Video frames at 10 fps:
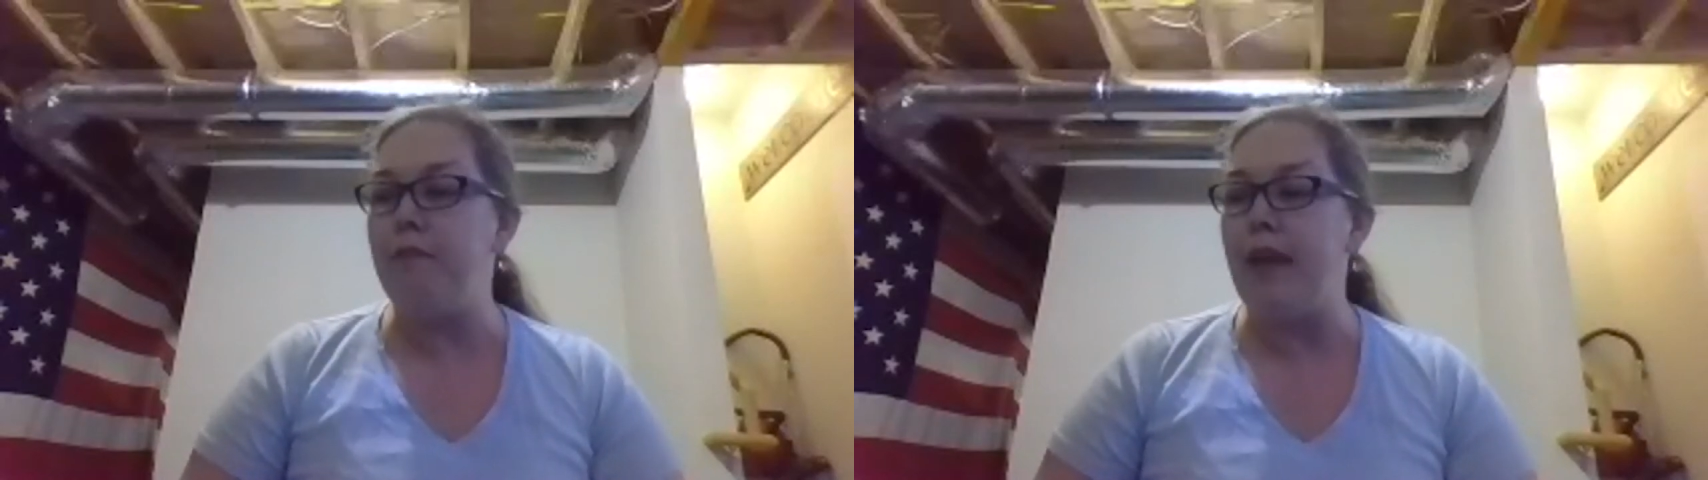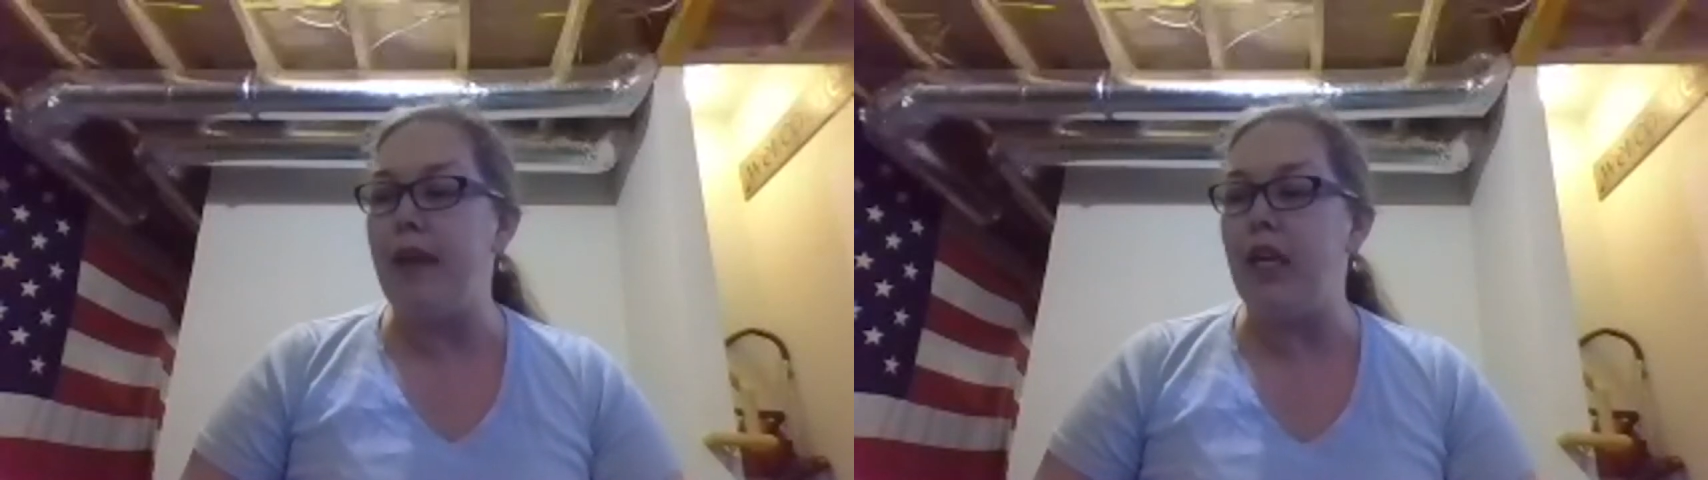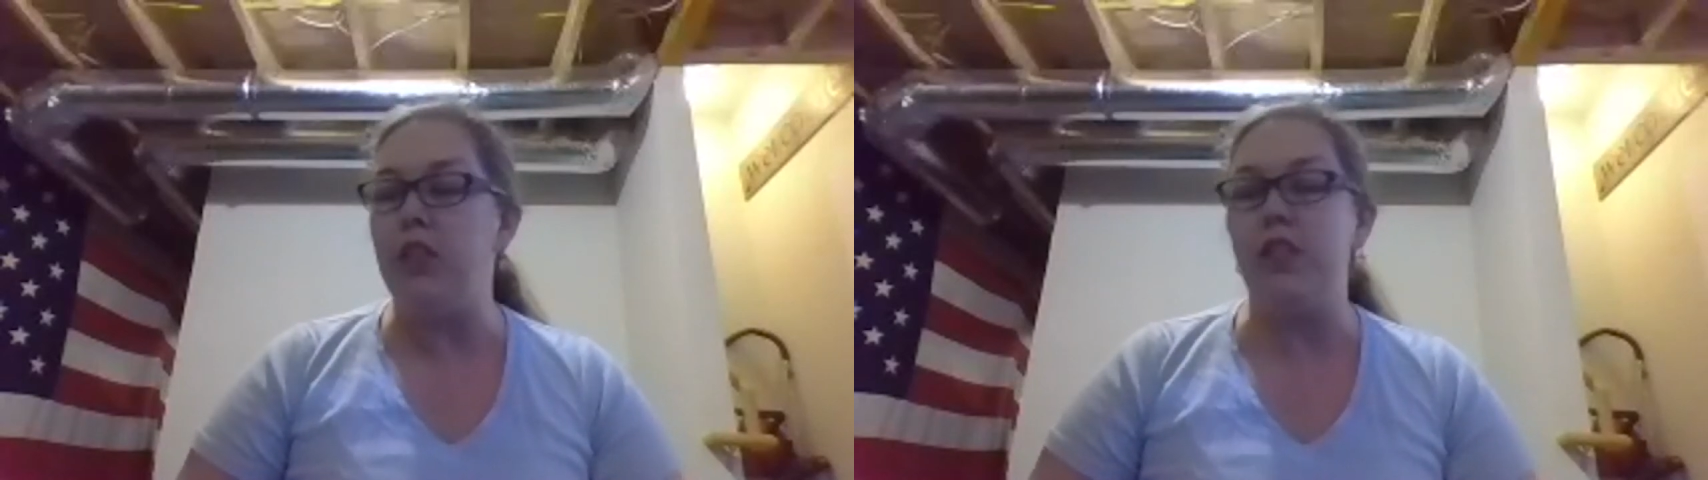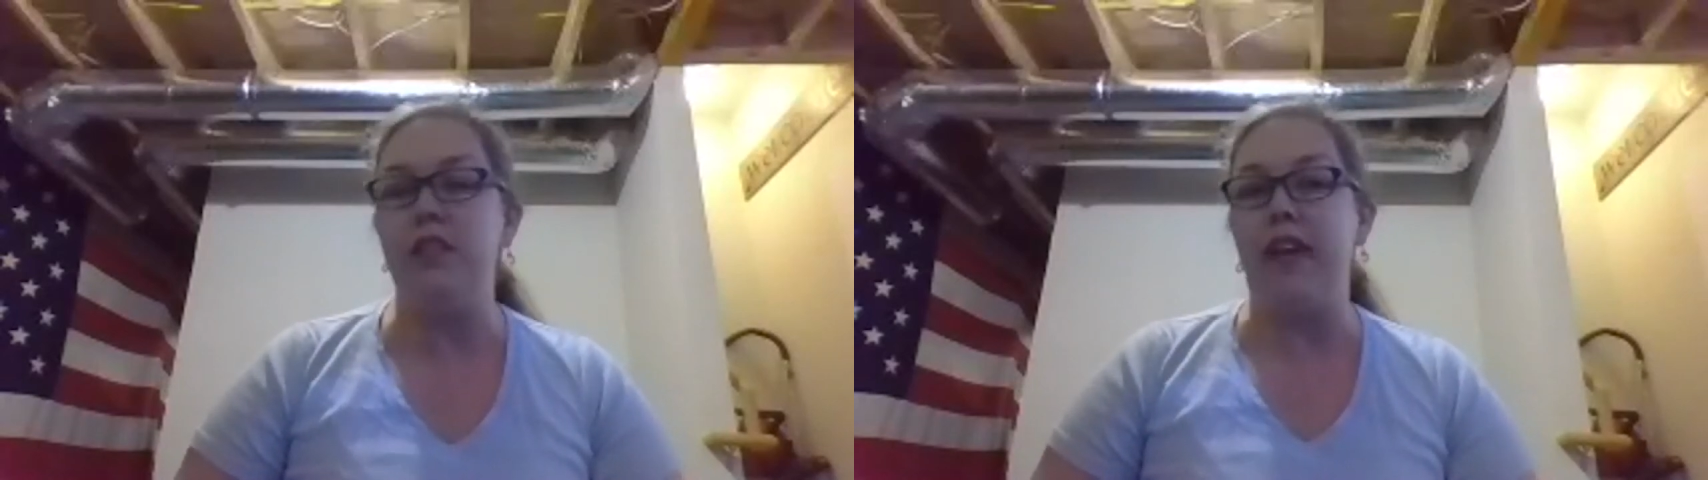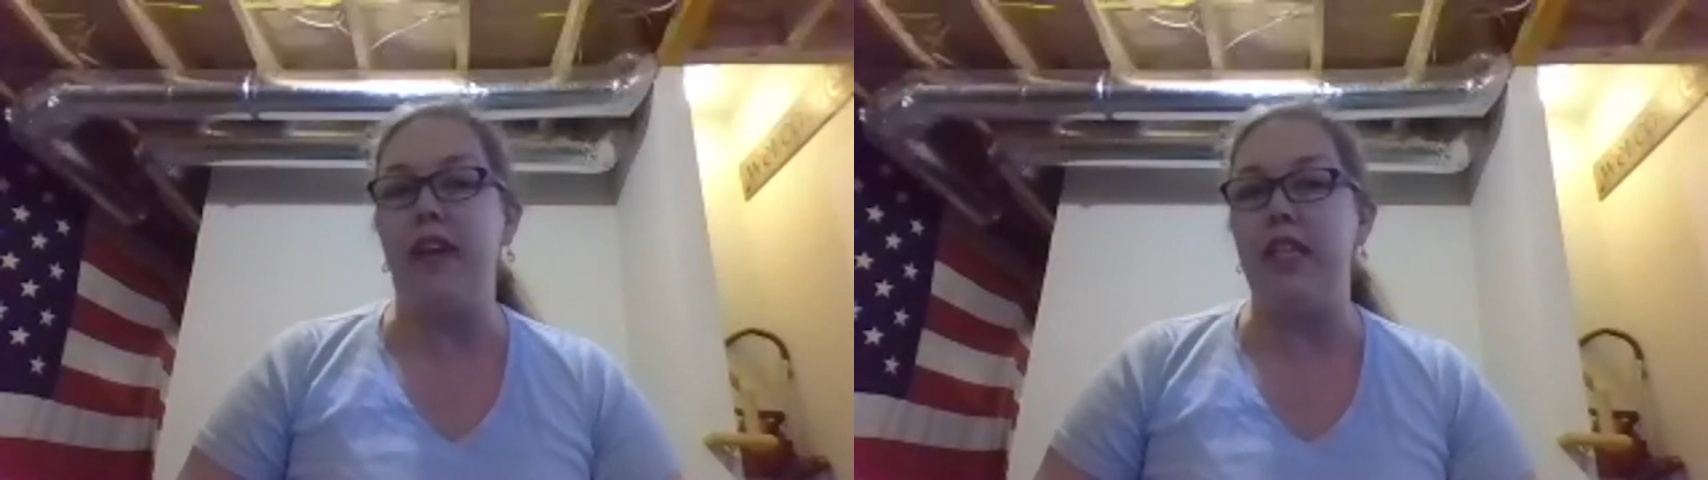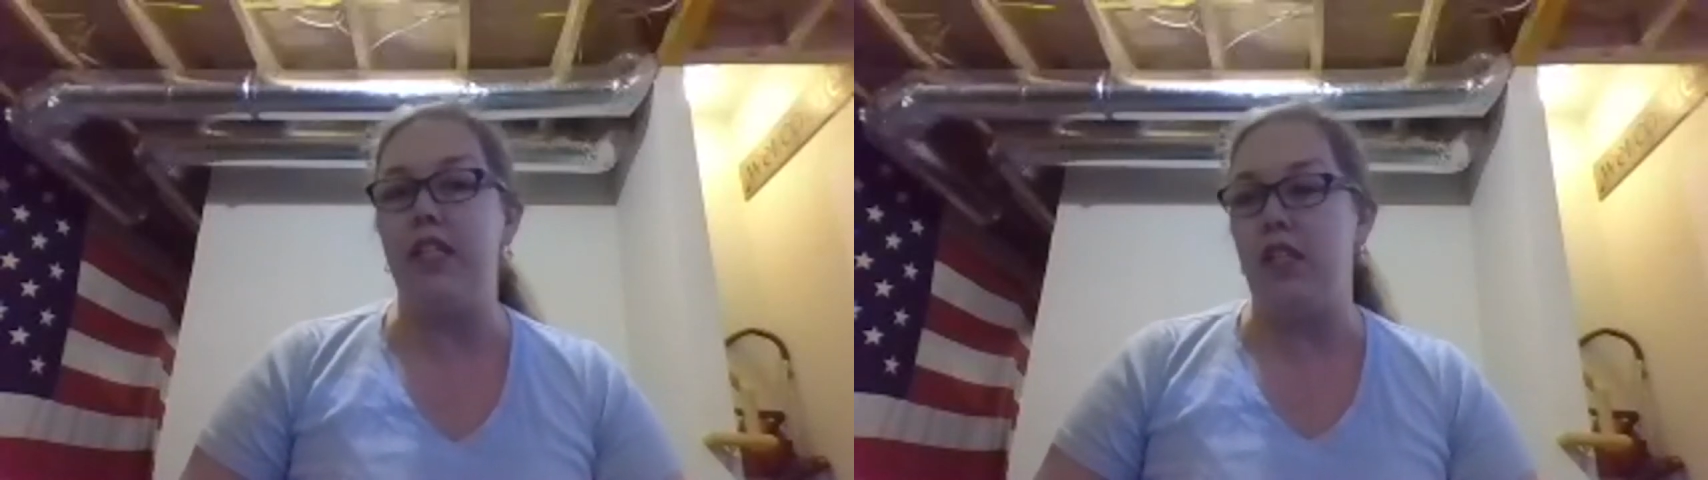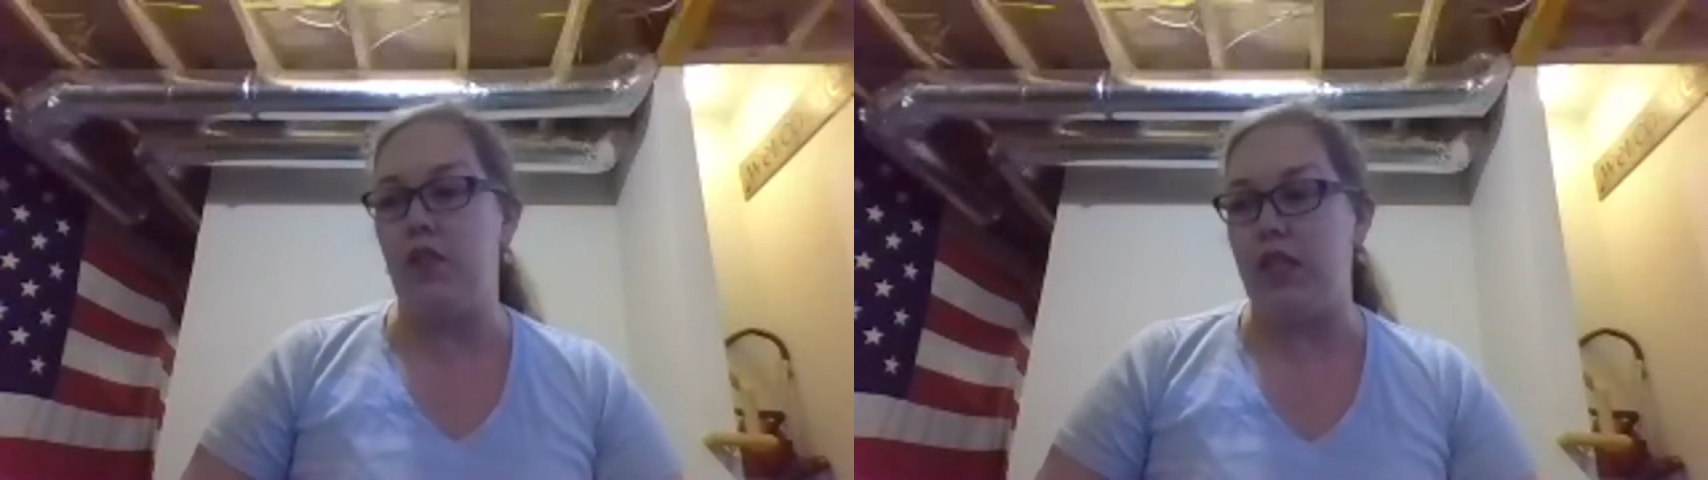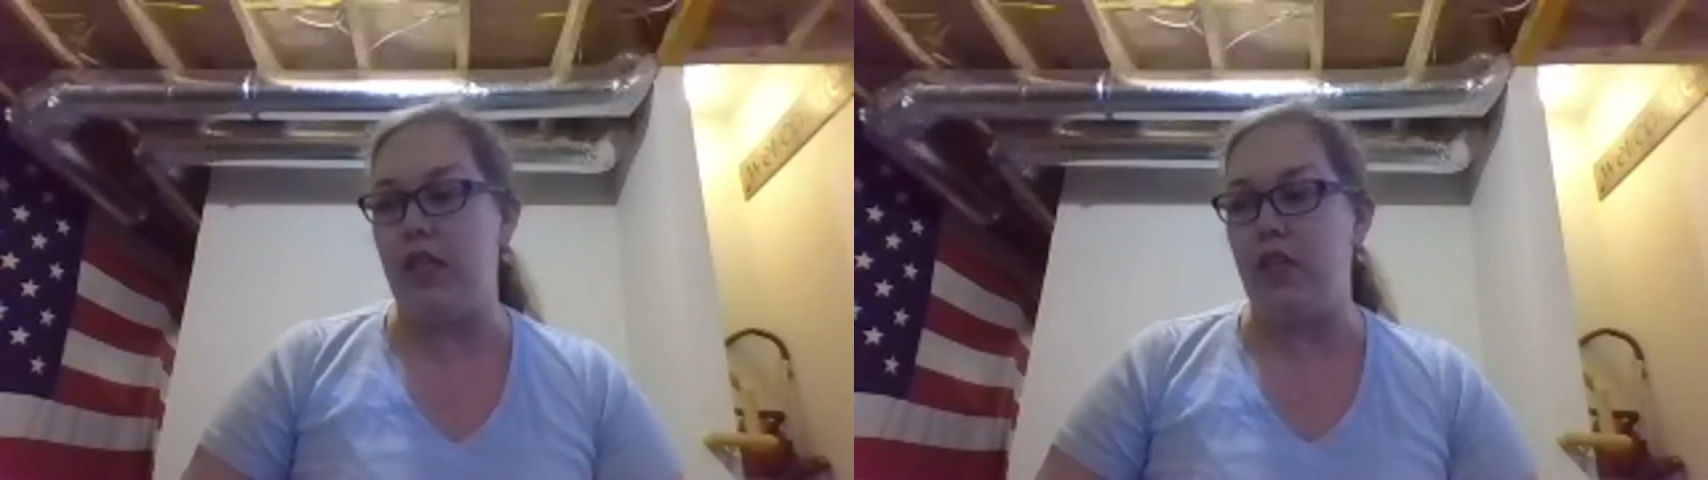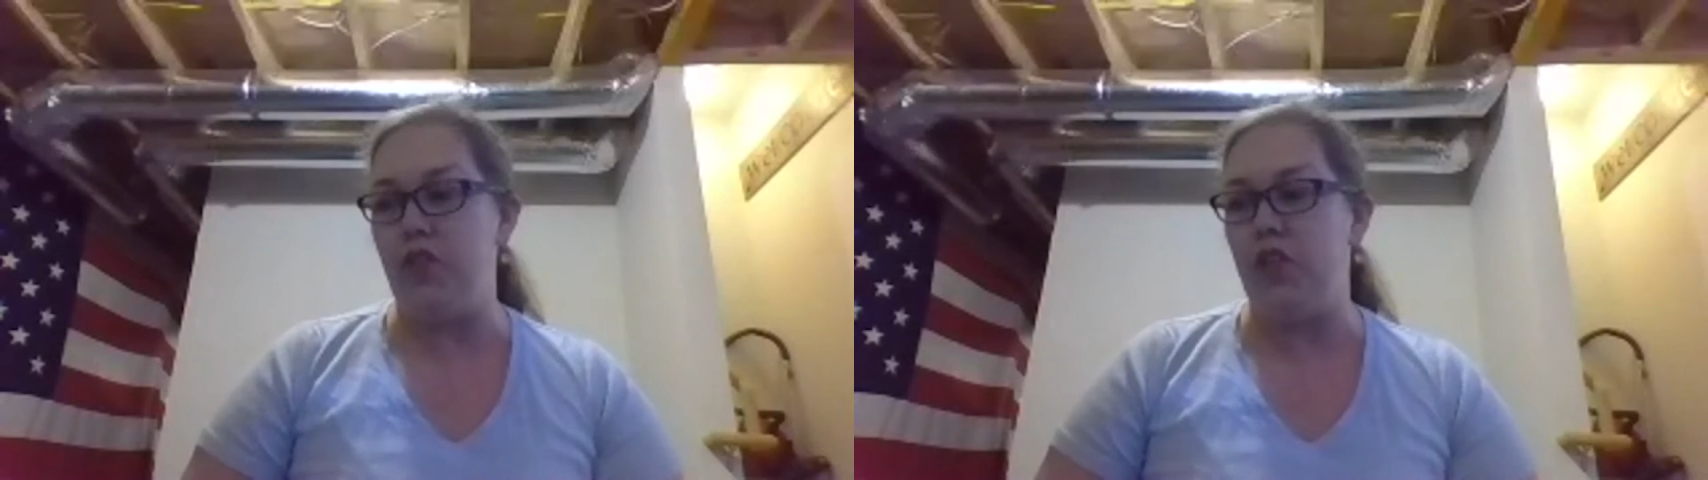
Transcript: better device usage,